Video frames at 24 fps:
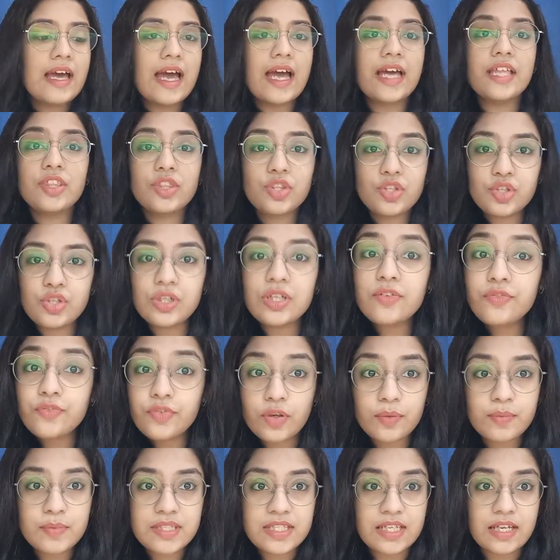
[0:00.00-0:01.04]
and three
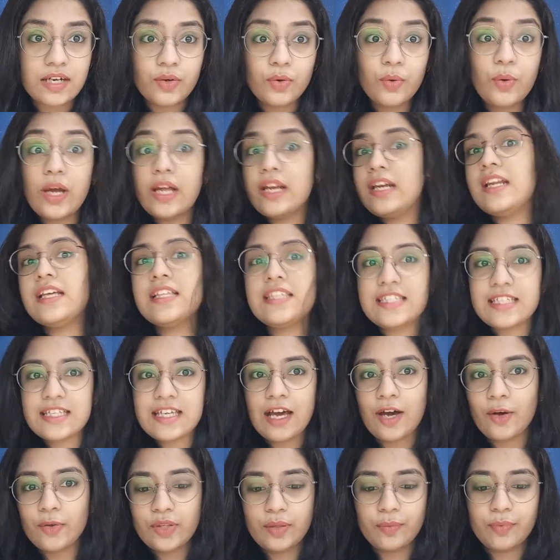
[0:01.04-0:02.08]
from Cello, and let's see
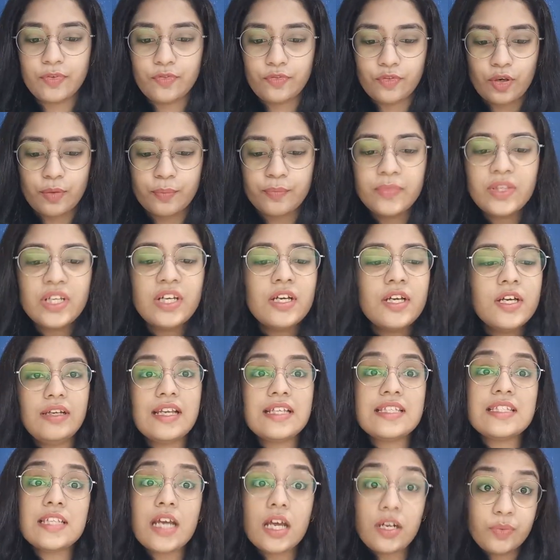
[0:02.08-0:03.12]
how they perform.
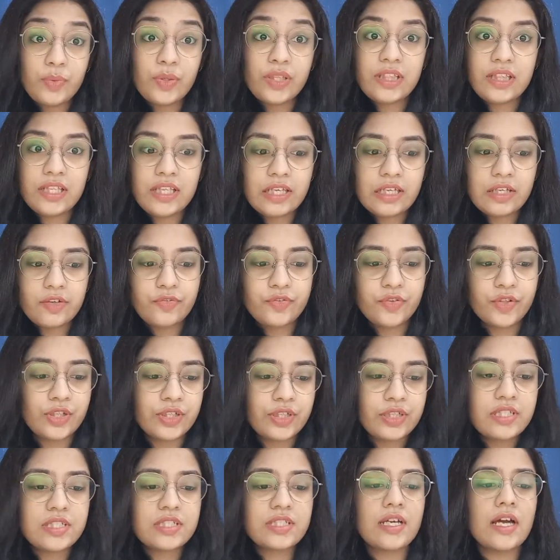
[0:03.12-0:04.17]
Let's start with Linc
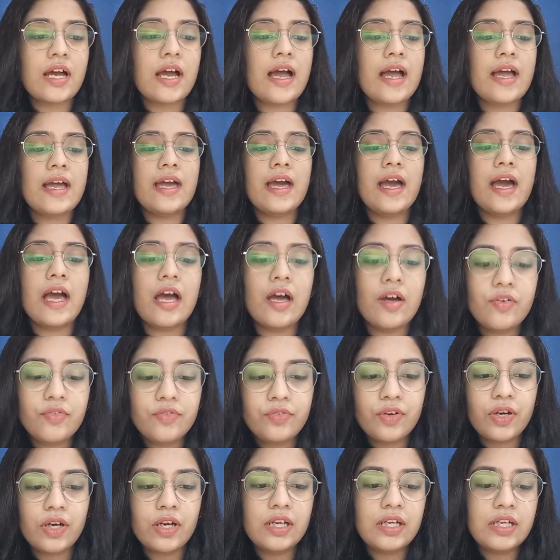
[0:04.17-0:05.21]
first. I
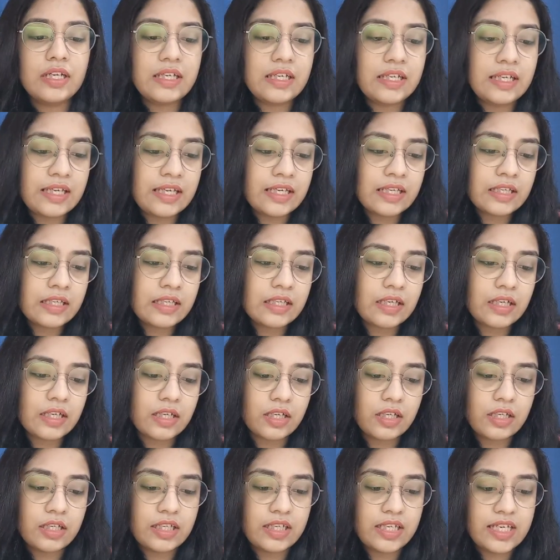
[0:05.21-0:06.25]
have Linc
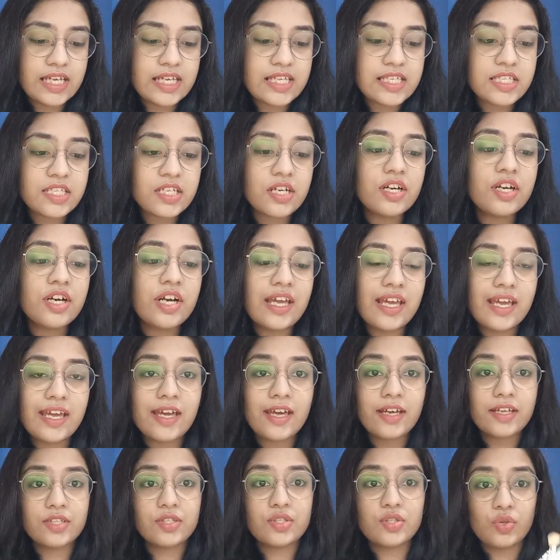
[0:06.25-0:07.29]
Lazor A
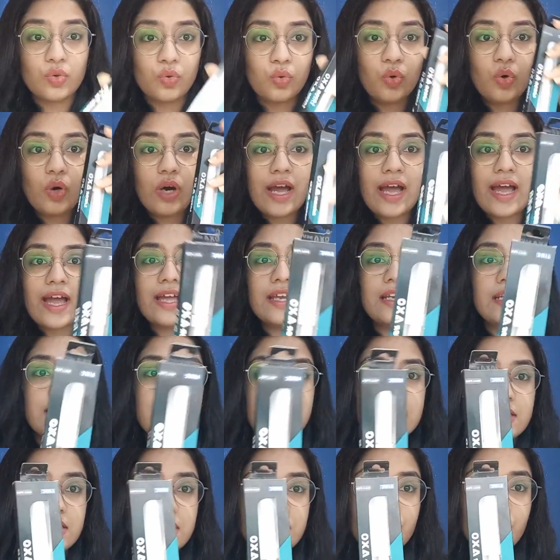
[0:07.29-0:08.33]
X O and
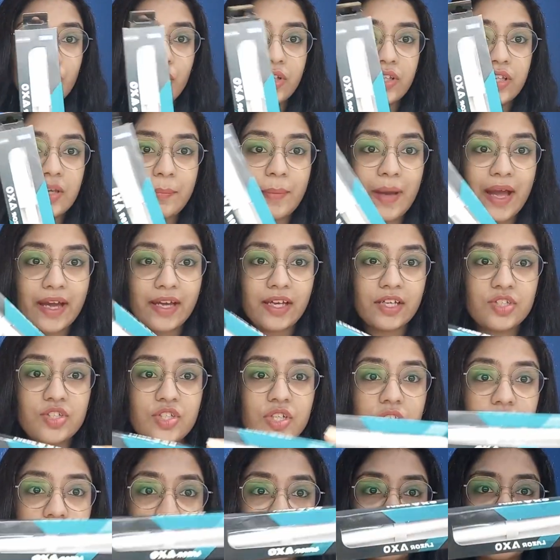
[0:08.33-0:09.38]
this is what the
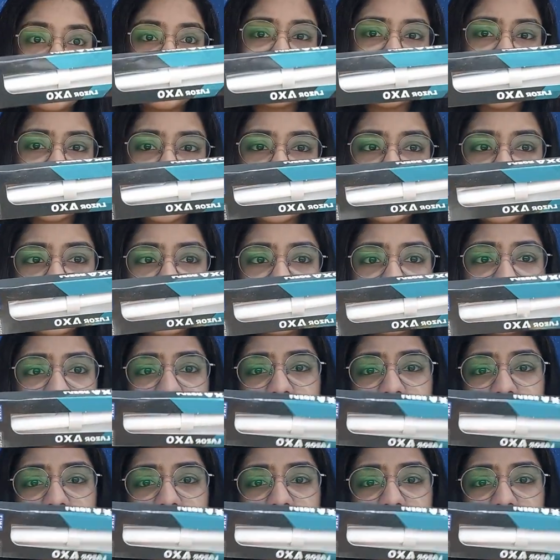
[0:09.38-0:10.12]
packaging looks like.